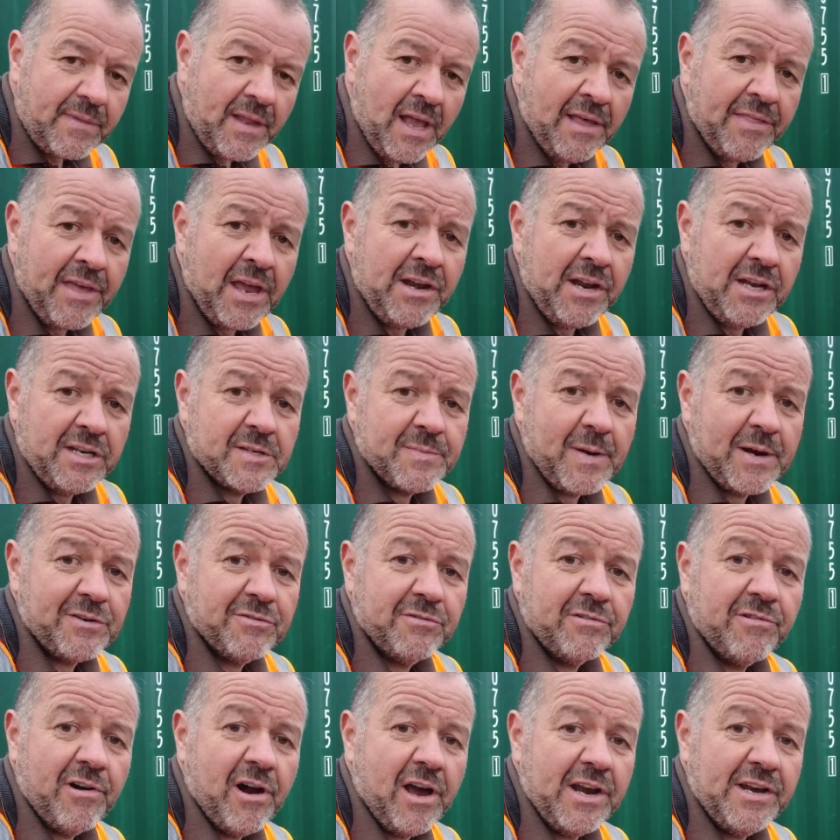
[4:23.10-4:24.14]
They need
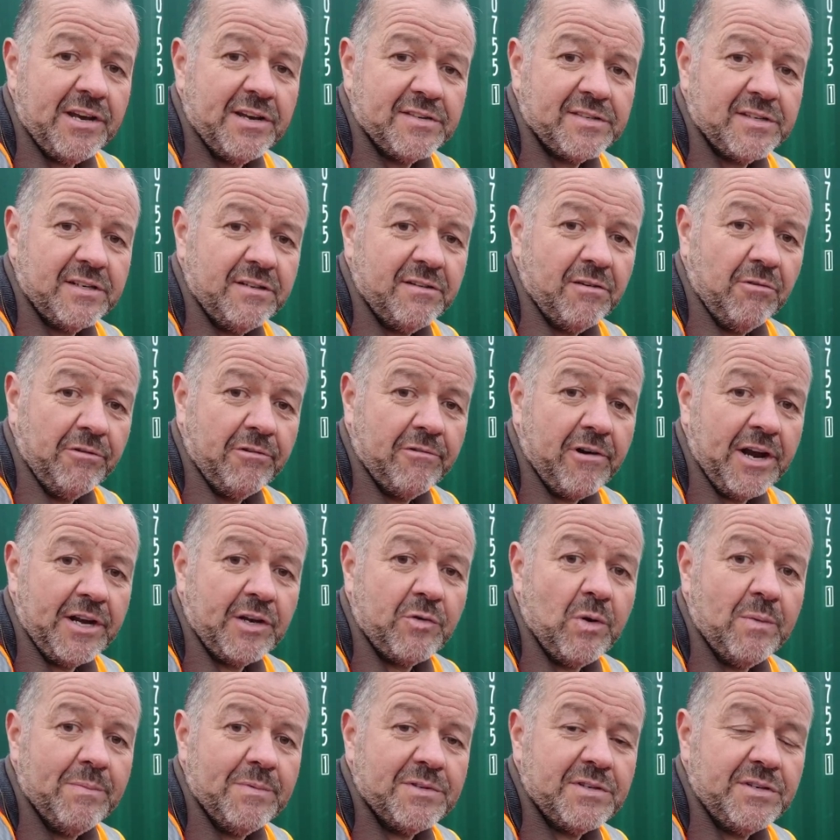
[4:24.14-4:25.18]
special grinders and all the right
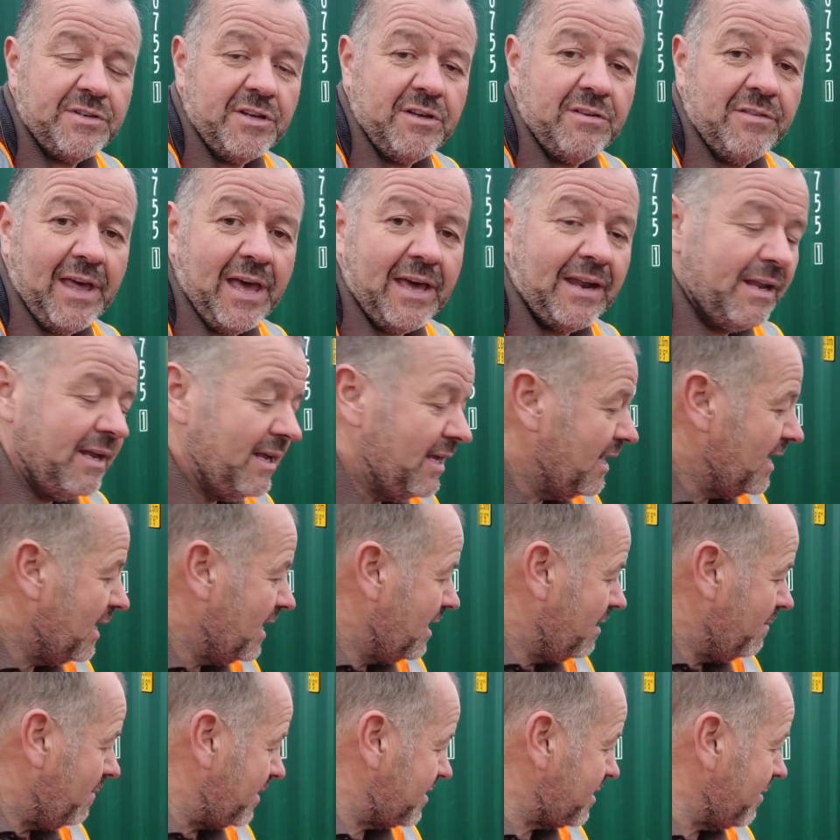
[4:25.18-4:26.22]
equipment to do that.
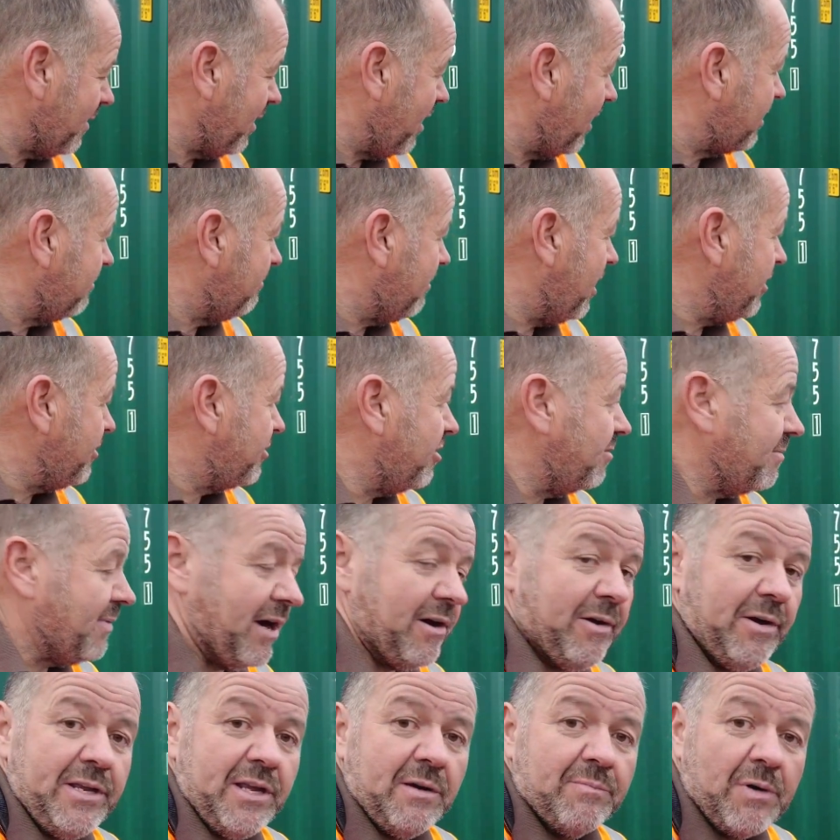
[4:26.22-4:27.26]
But something like a rotary
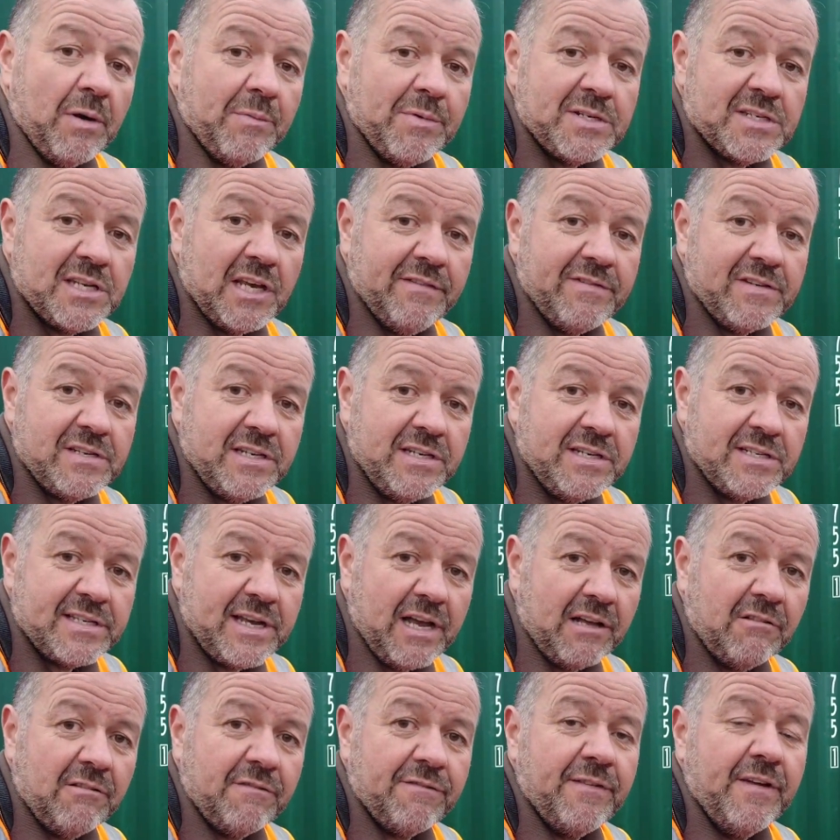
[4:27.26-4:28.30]
mower, you can probably service it
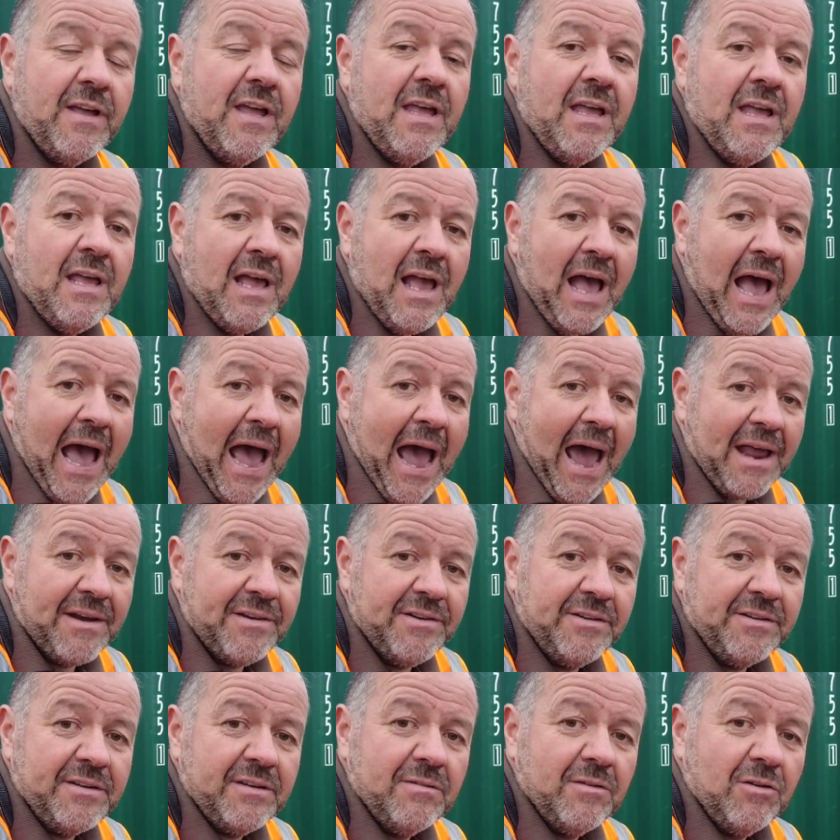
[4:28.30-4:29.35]
yourself,
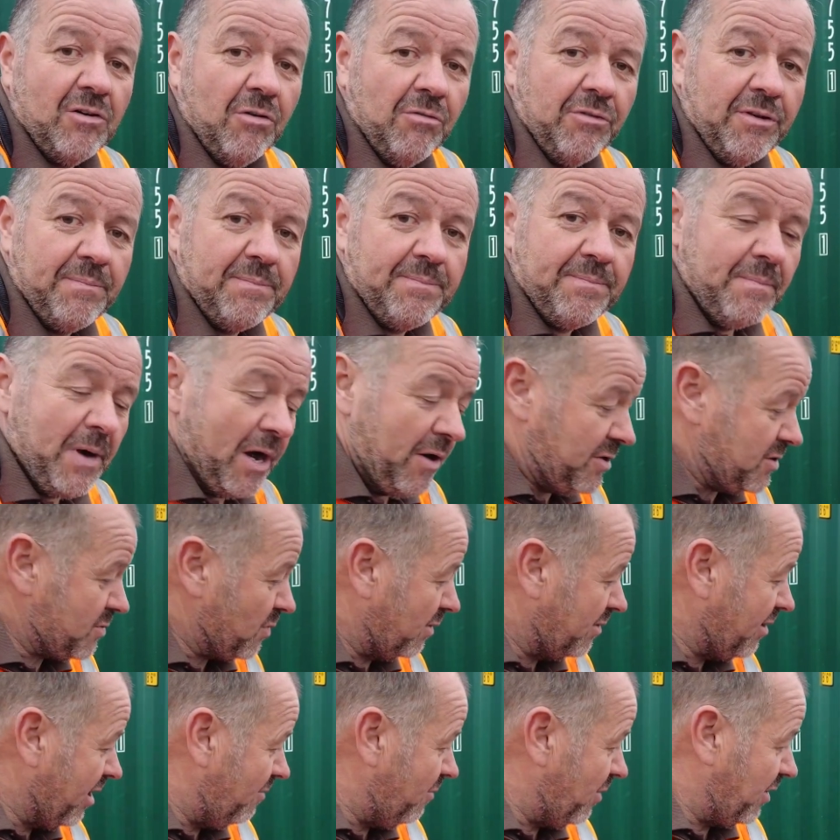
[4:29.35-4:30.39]
and all the mowers
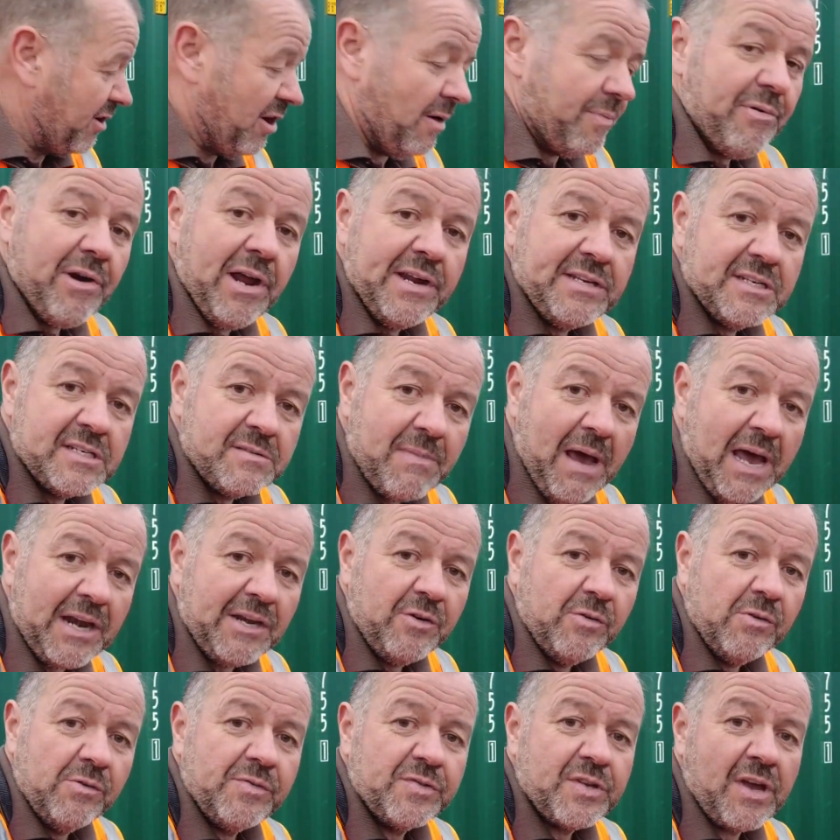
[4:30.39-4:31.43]
will come with an operator's
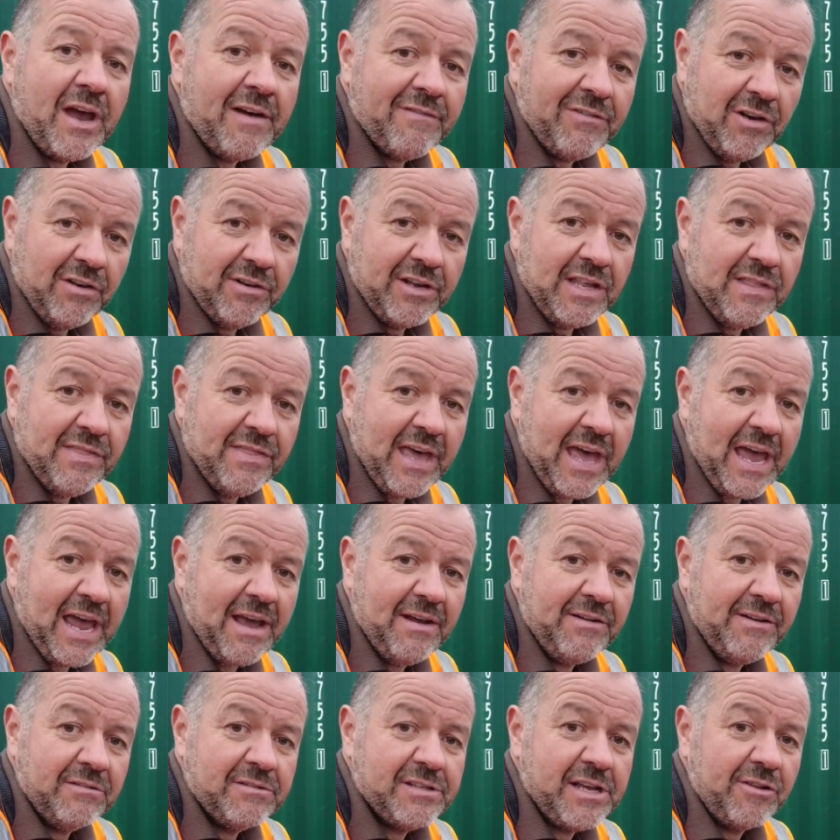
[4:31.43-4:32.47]
manual, so have a look in there
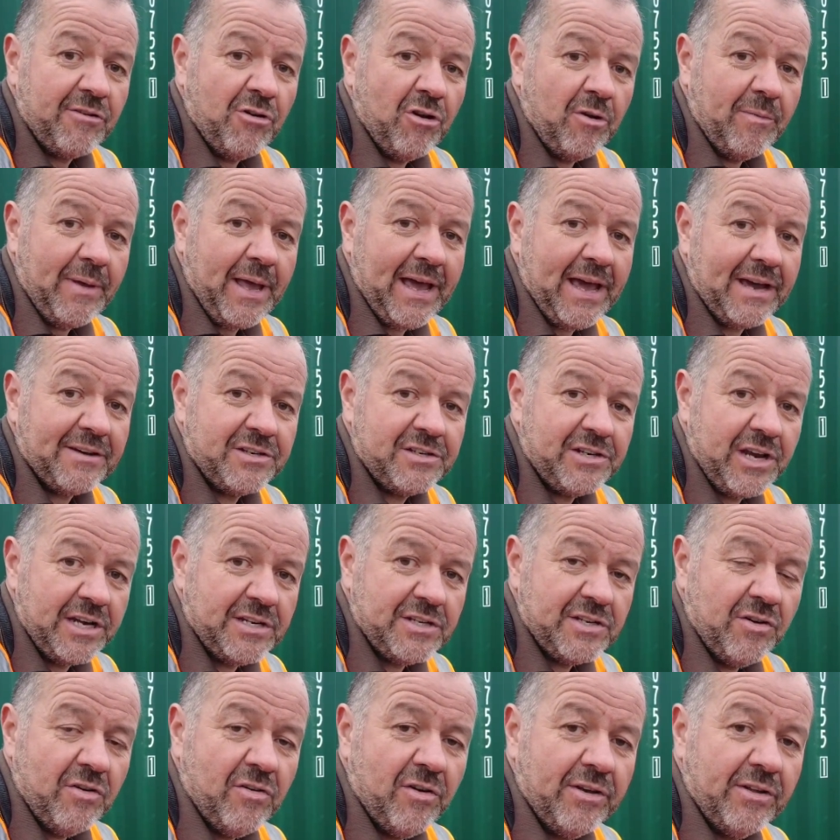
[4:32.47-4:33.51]
and it'll tell you all about how to
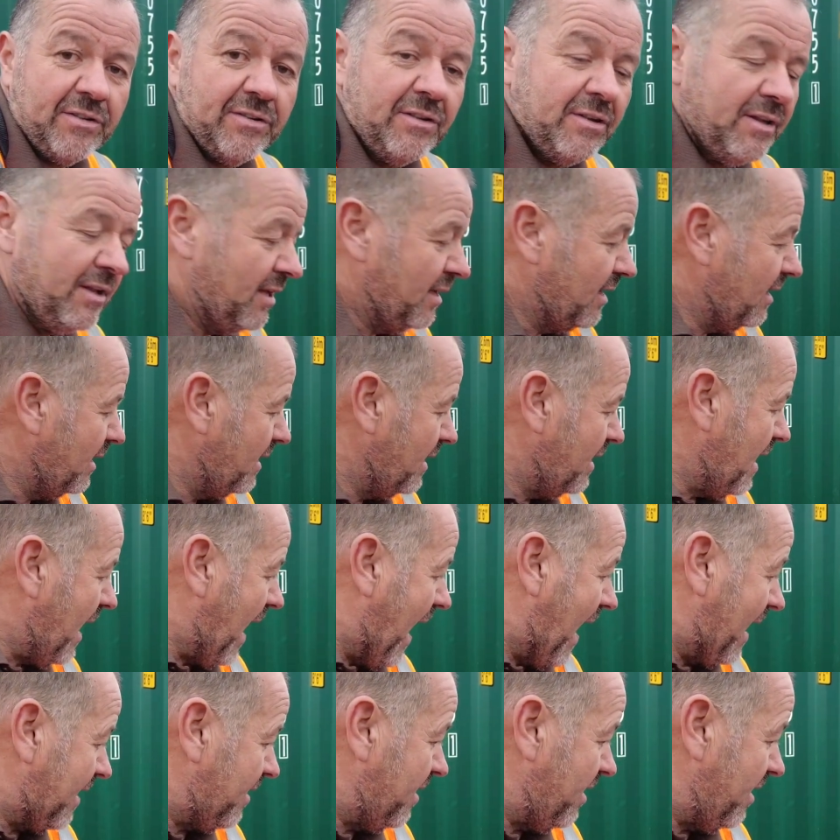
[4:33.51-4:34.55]
change the oil
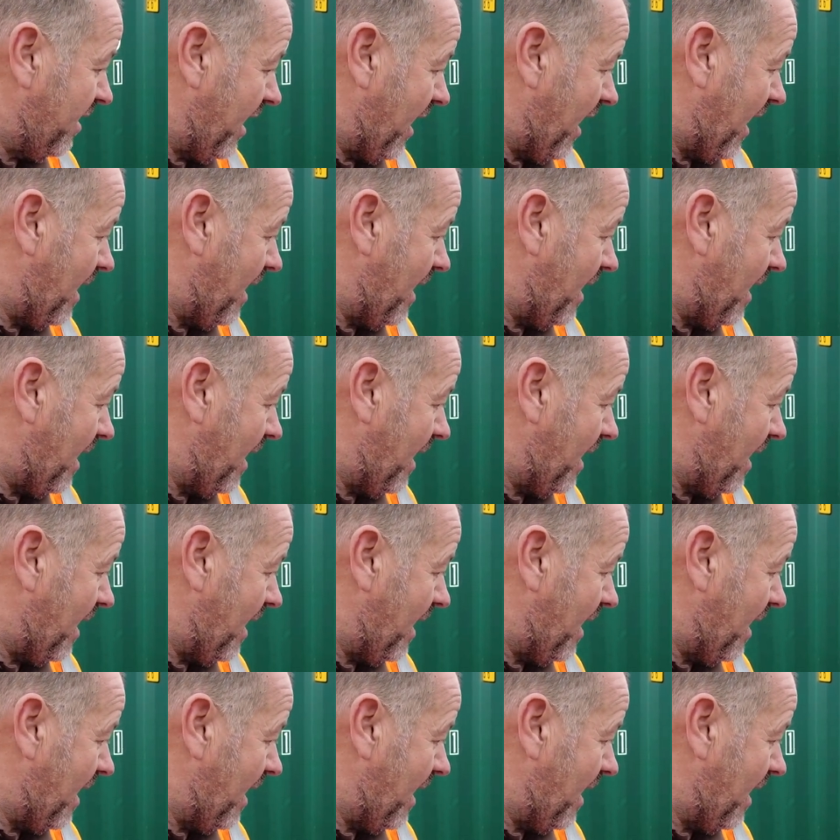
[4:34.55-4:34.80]
and